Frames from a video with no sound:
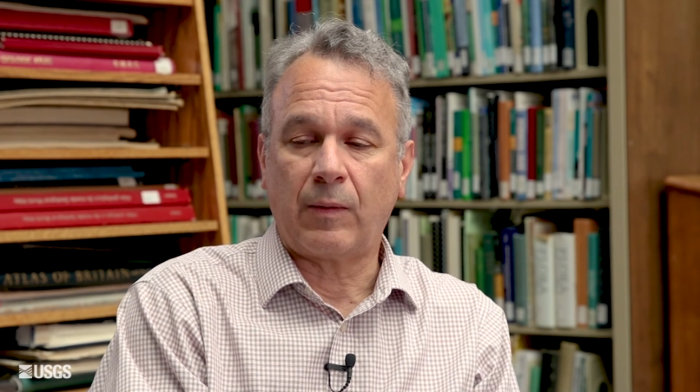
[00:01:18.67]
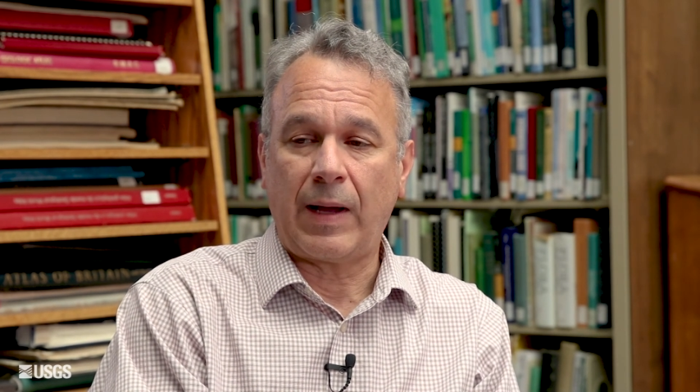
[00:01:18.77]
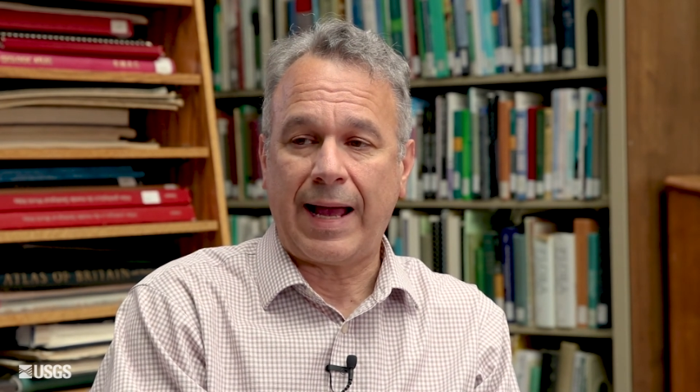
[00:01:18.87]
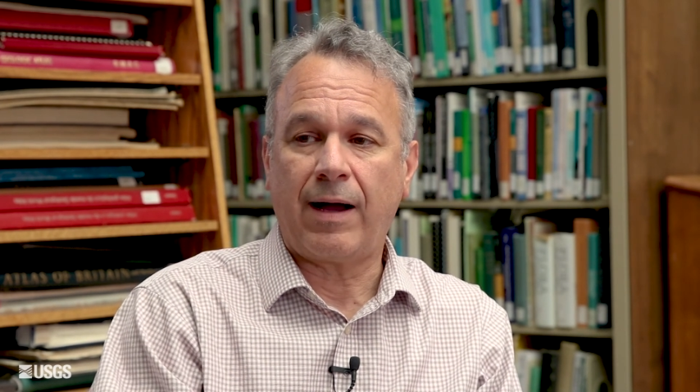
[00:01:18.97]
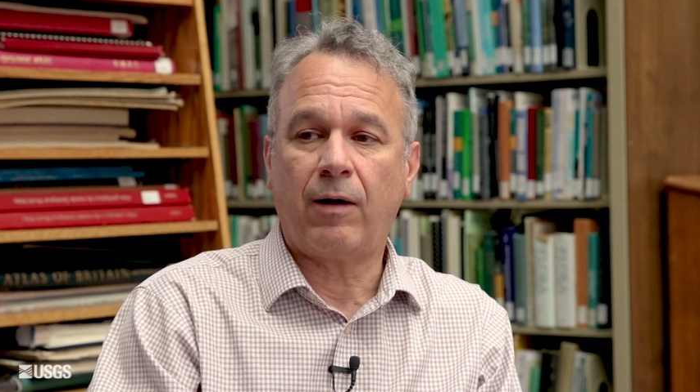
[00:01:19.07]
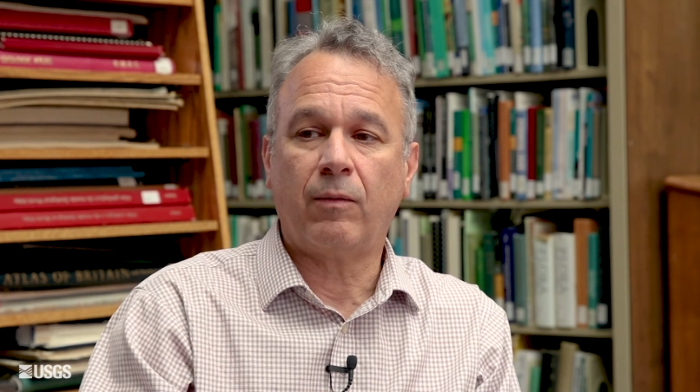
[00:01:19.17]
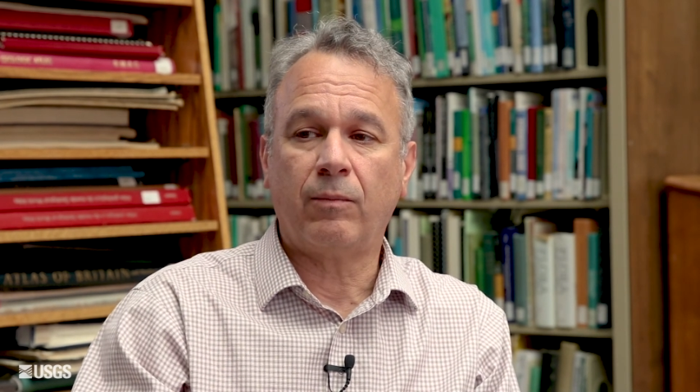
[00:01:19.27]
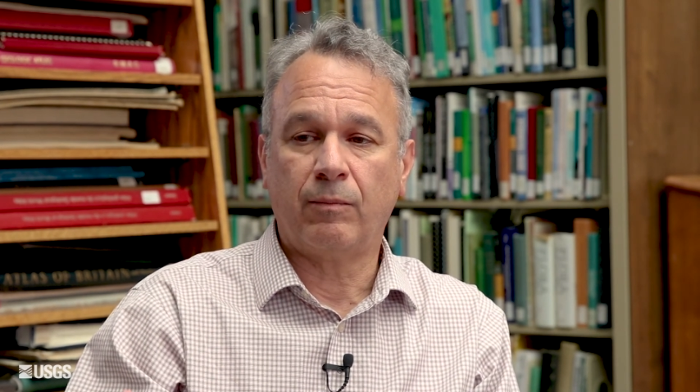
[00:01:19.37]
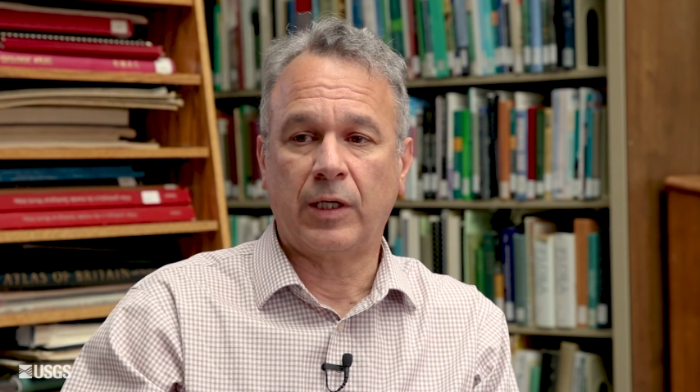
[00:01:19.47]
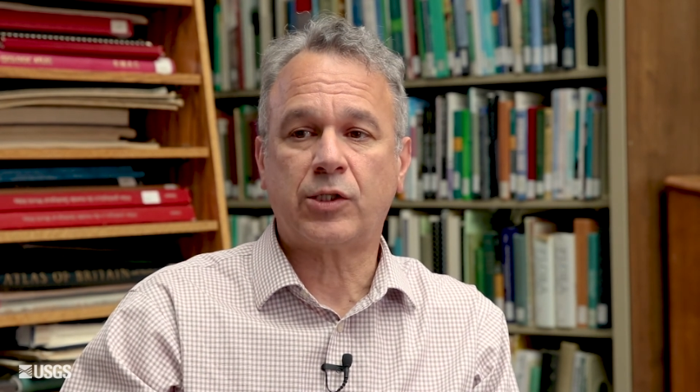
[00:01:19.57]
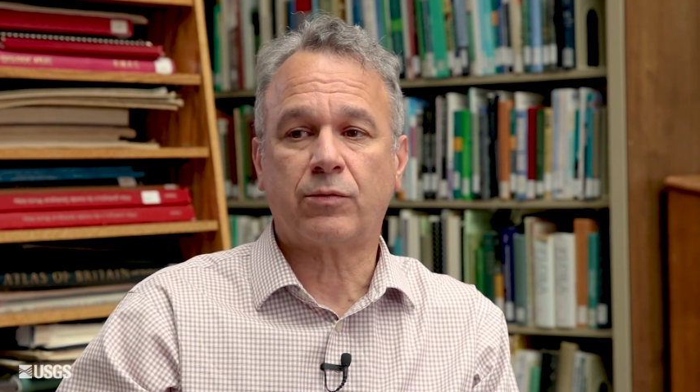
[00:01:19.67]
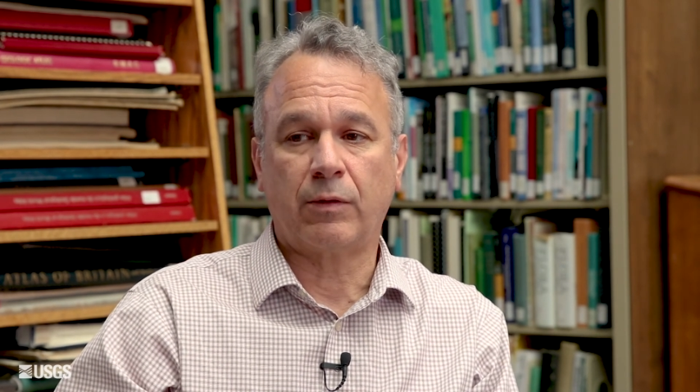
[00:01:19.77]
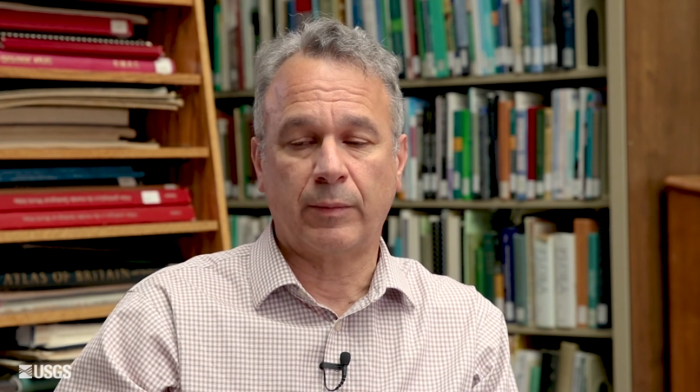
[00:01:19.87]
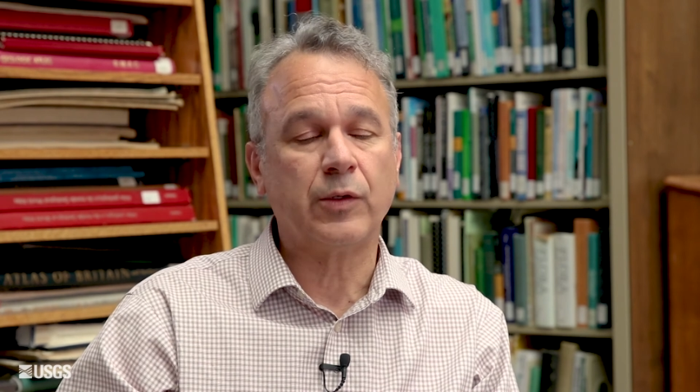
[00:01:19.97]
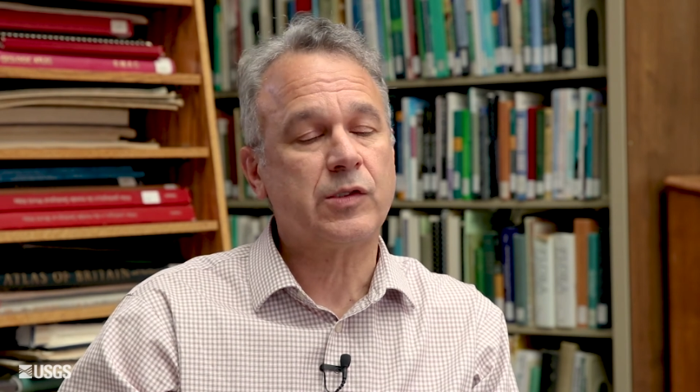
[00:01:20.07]
how much
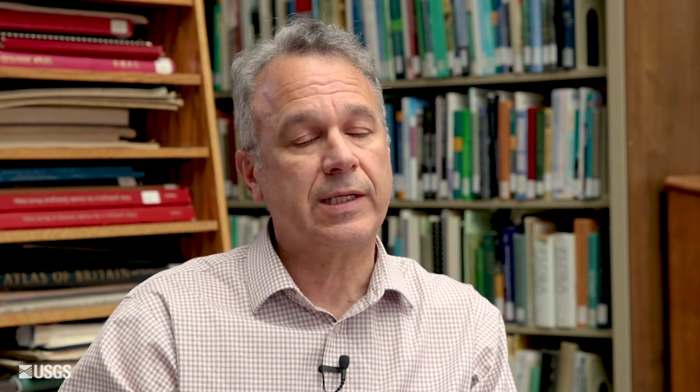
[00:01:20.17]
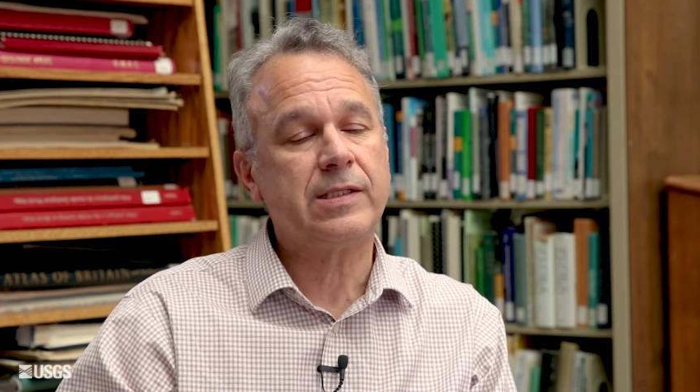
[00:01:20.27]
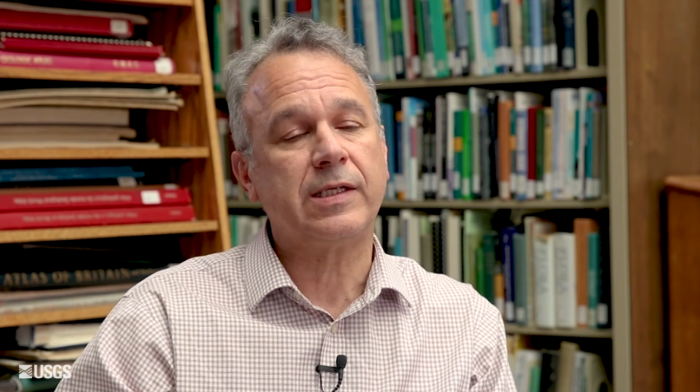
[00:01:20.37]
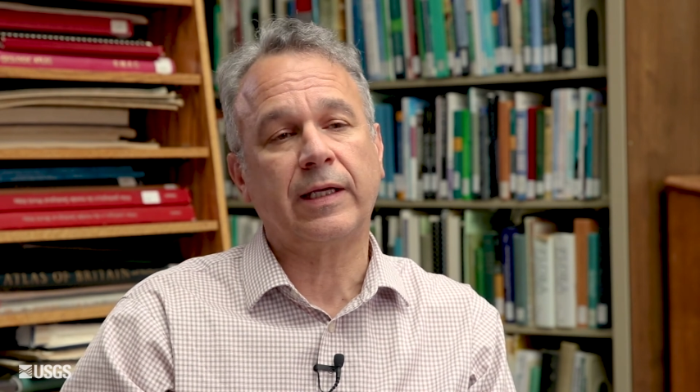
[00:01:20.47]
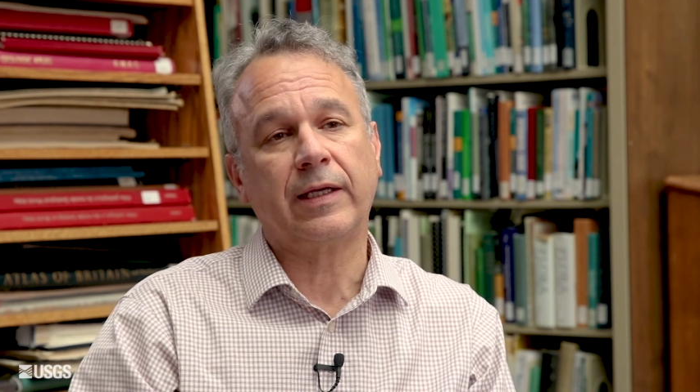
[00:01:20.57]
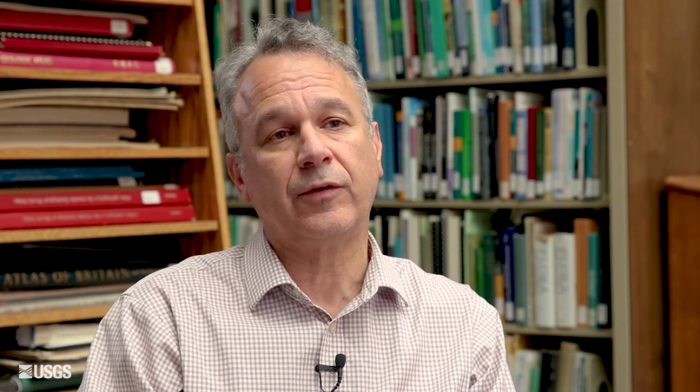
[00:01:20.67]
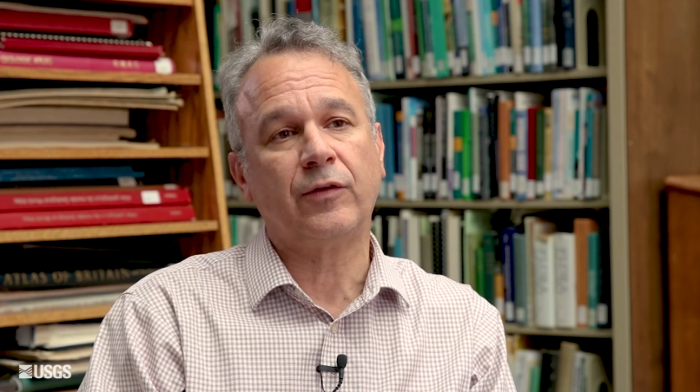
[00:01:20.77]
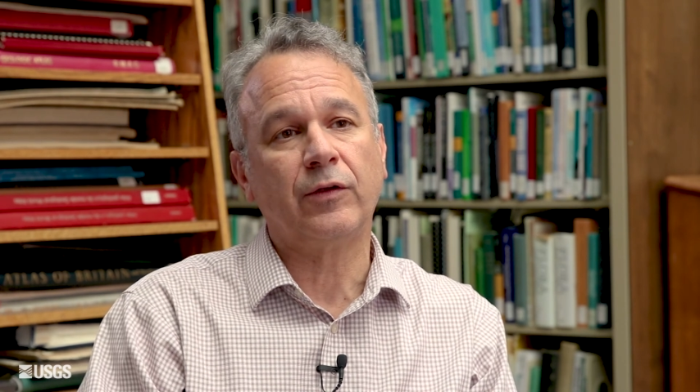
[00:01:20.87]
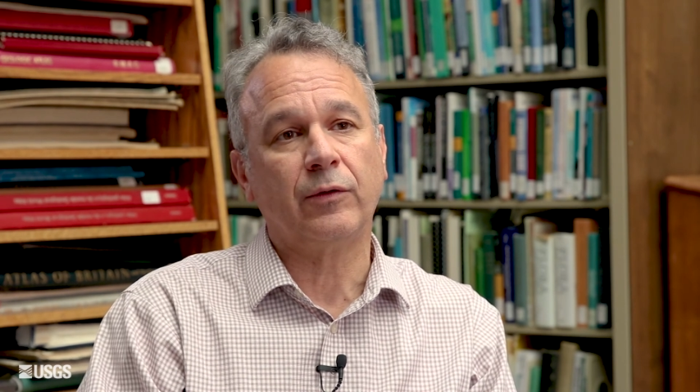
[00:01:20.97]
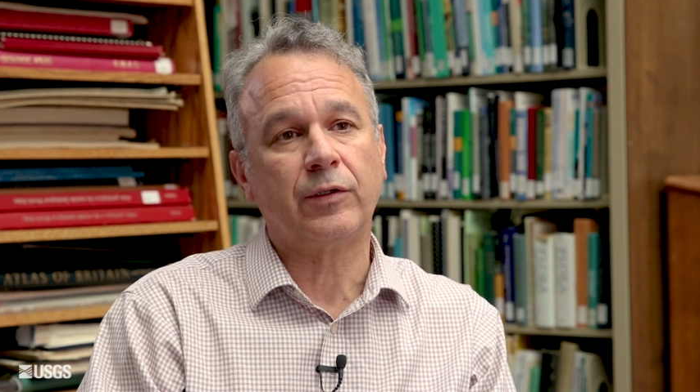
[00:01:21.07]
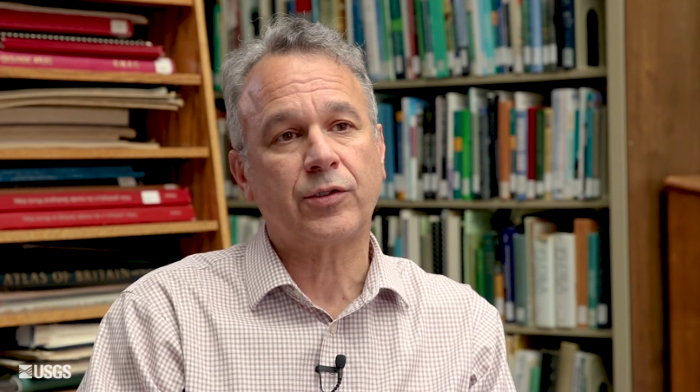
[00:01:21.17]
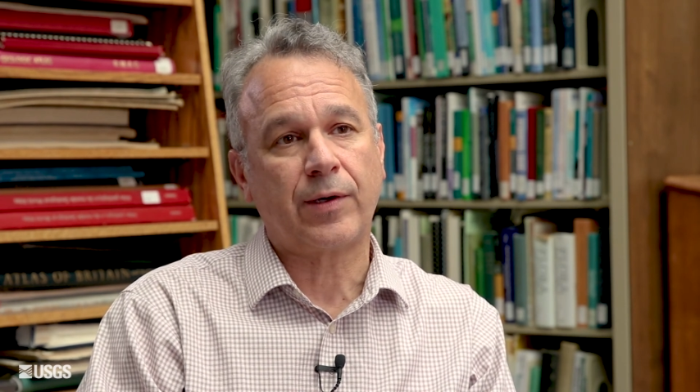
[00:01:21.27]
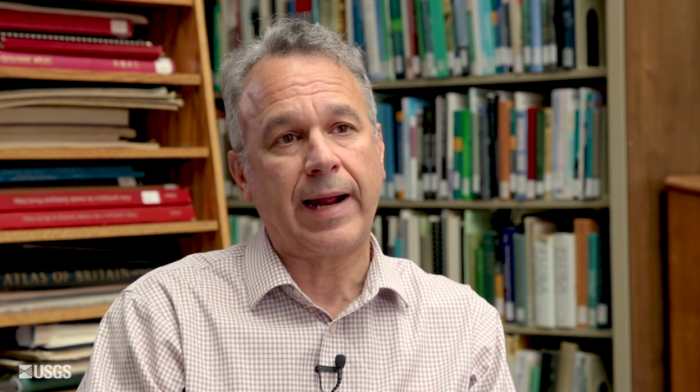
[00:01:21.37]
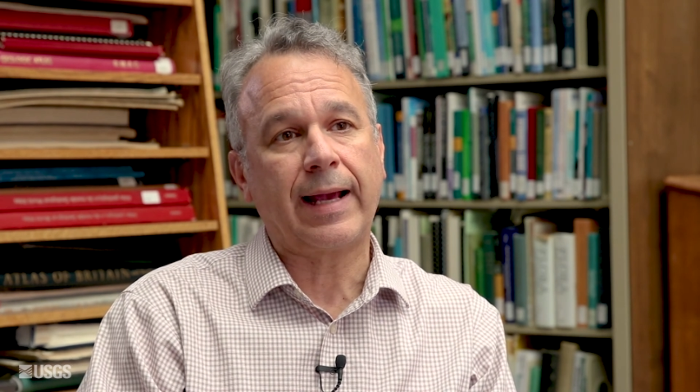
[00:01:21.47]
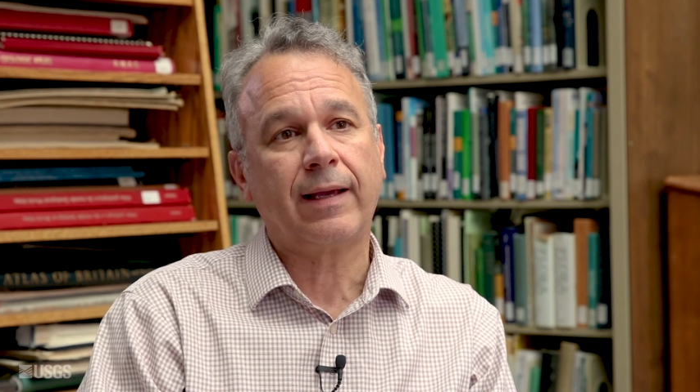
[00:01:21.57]
remote sensing can do to
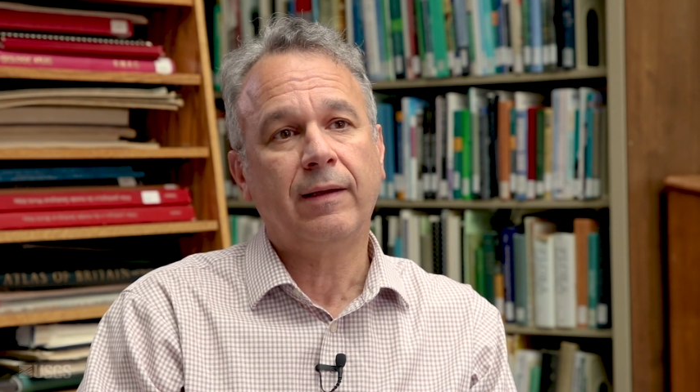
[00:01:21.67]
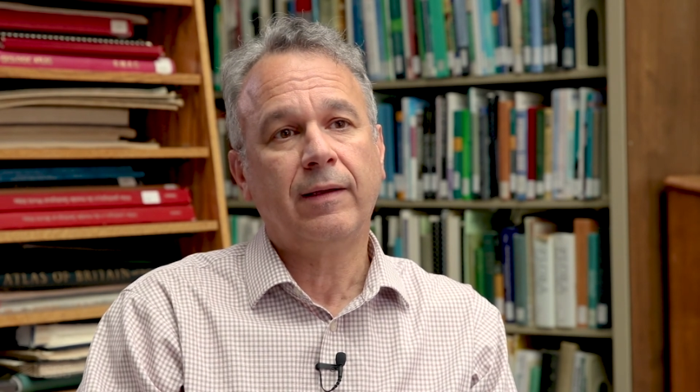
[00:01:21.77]
track